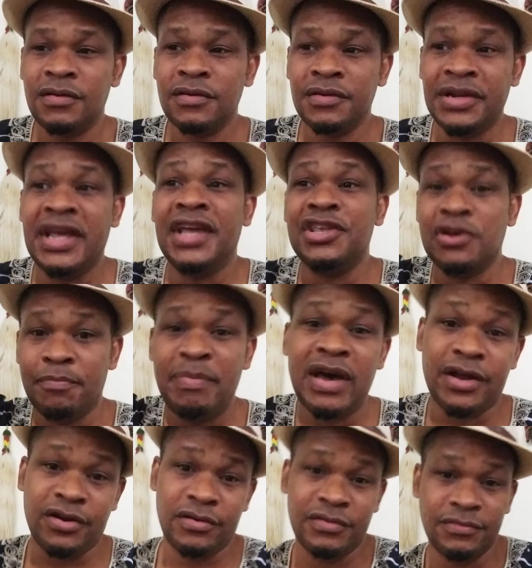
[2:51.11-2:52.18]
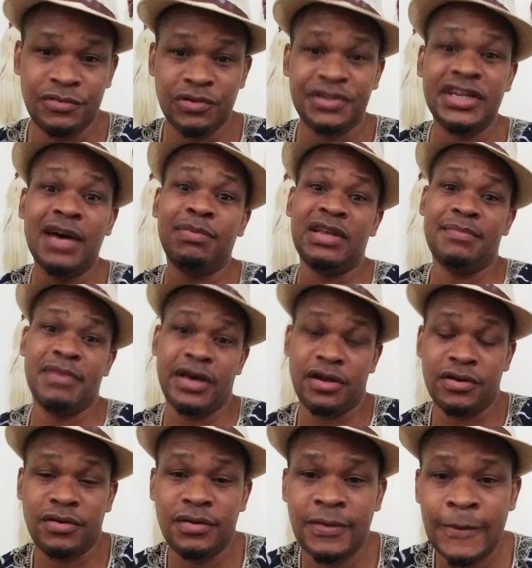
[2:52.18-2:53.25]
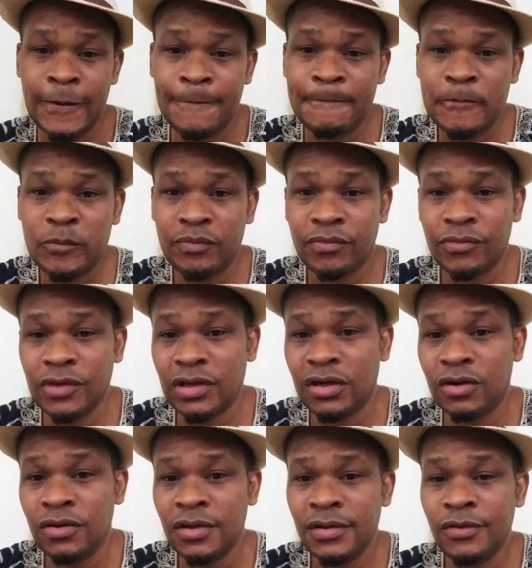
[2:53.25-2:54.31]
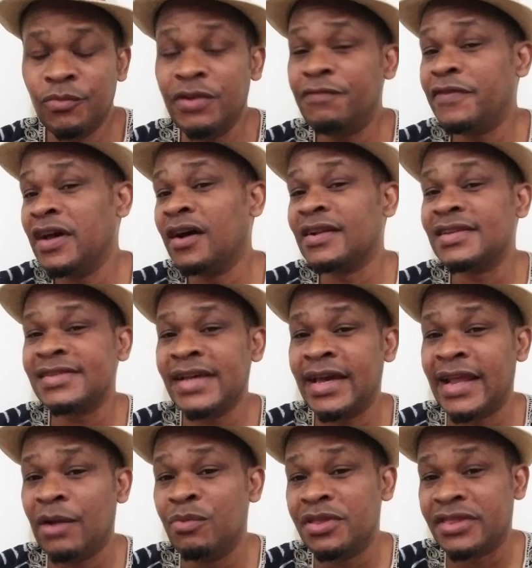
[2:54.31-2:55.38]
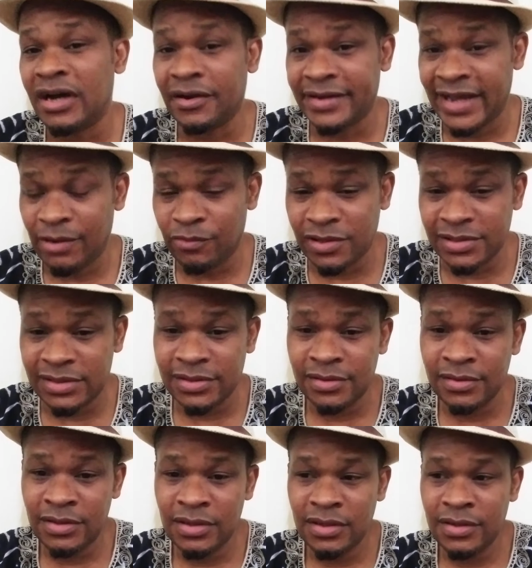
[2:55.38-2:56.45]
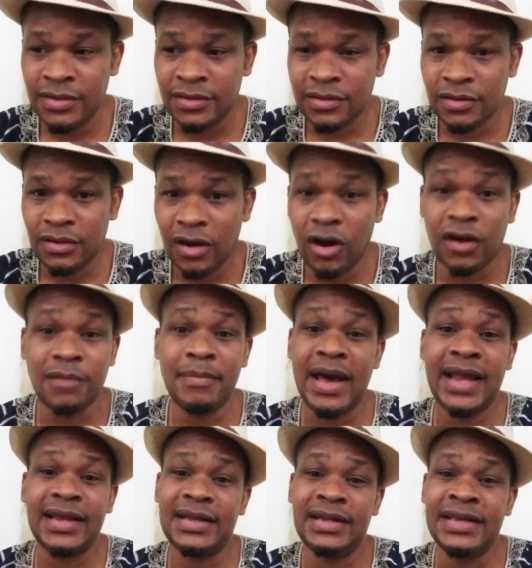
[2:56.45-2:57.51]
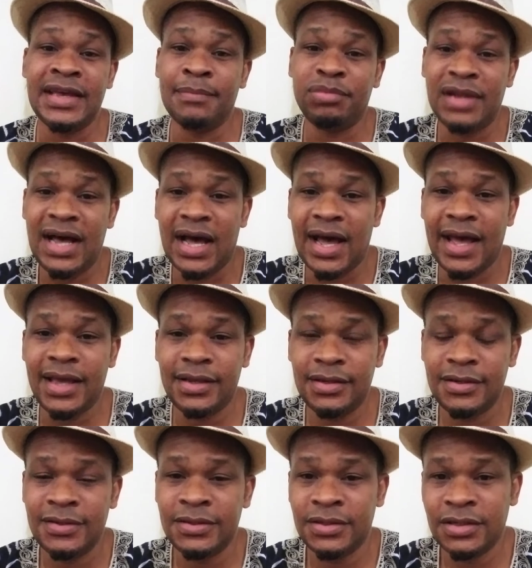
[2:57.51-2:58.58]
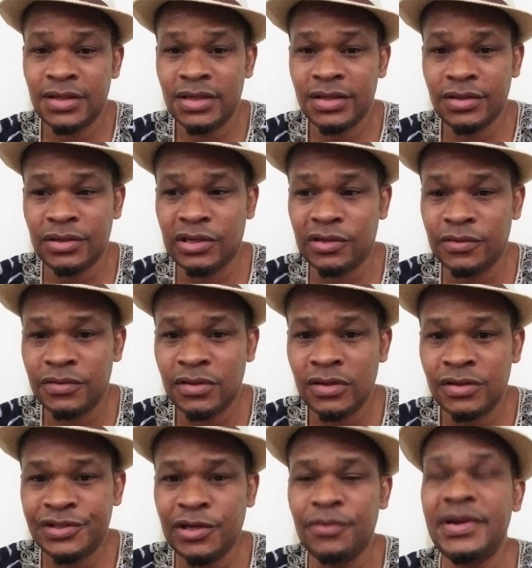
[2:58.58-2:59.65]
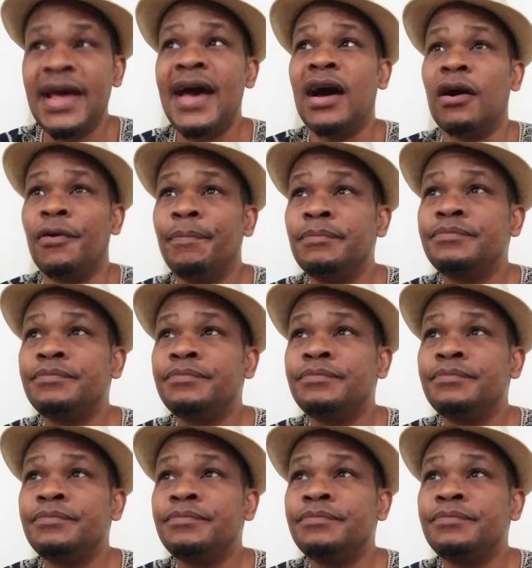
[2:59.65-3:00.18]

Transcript: then you're better. You're doubly better. You know, we failed to say that. We thought that was automatically implied. You know, so now,